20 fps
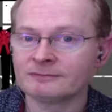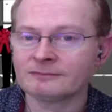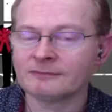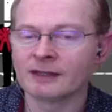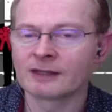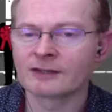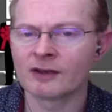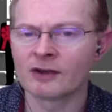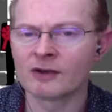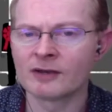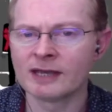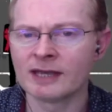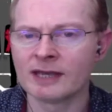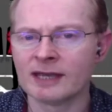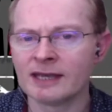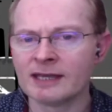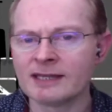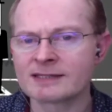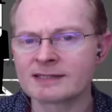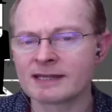So
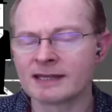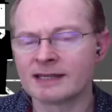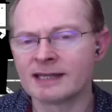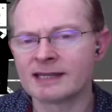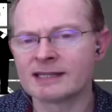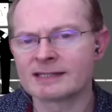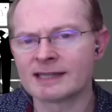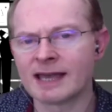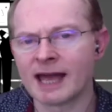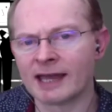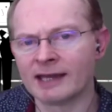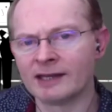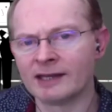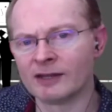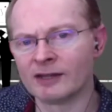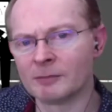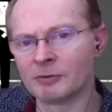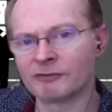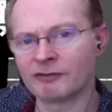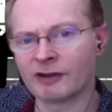it is that, in
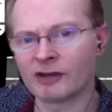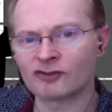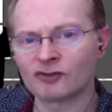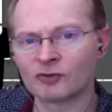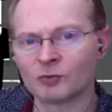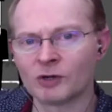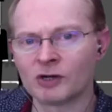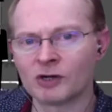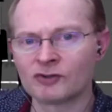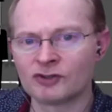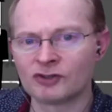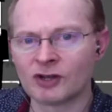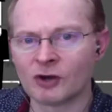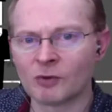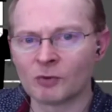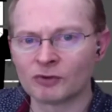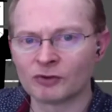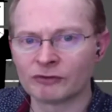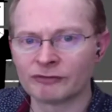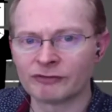the professional world, you don't
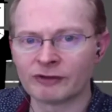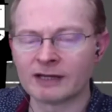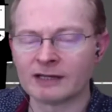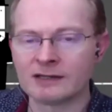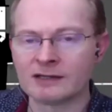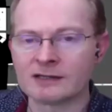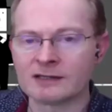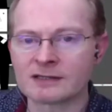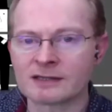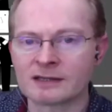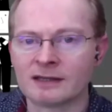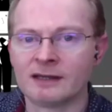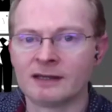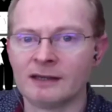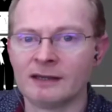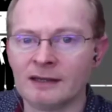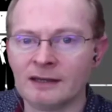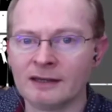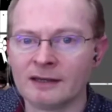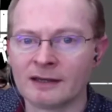want your failures
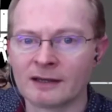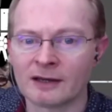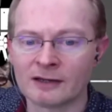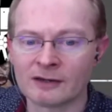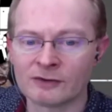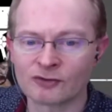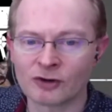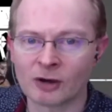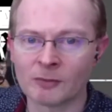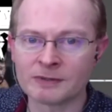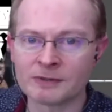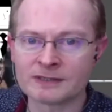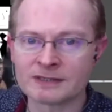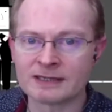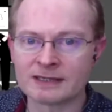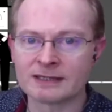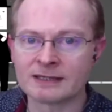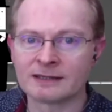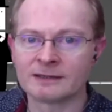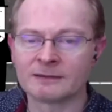kind of
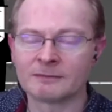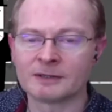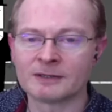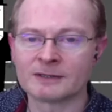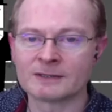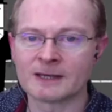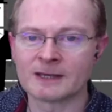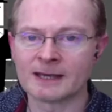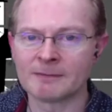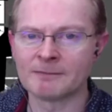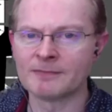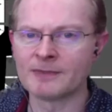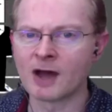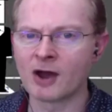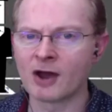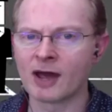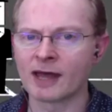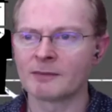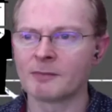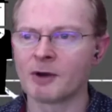trumpeted. But
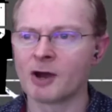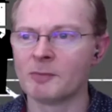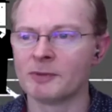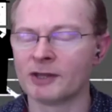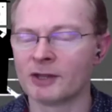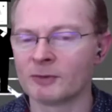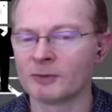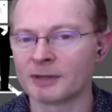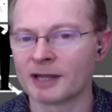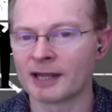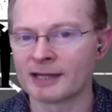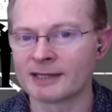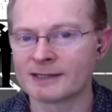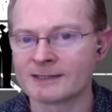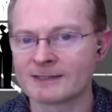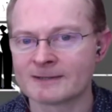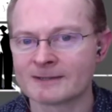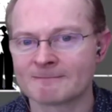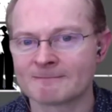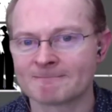no, at the moment, no
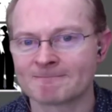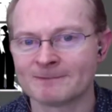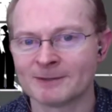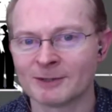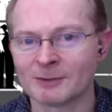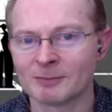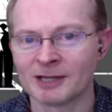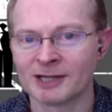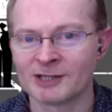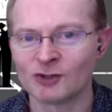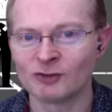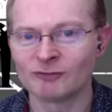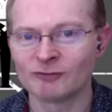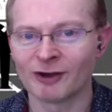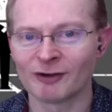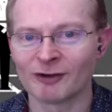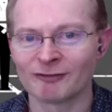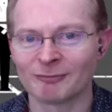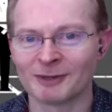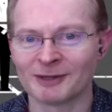plans. No plans. You'd
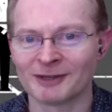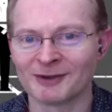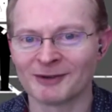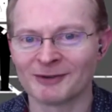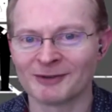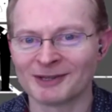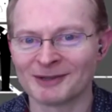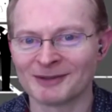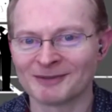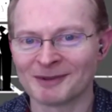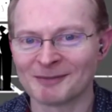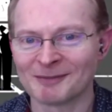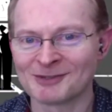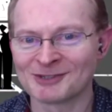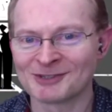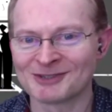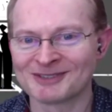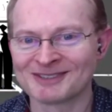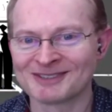vote for me though, Neil, I'm sure.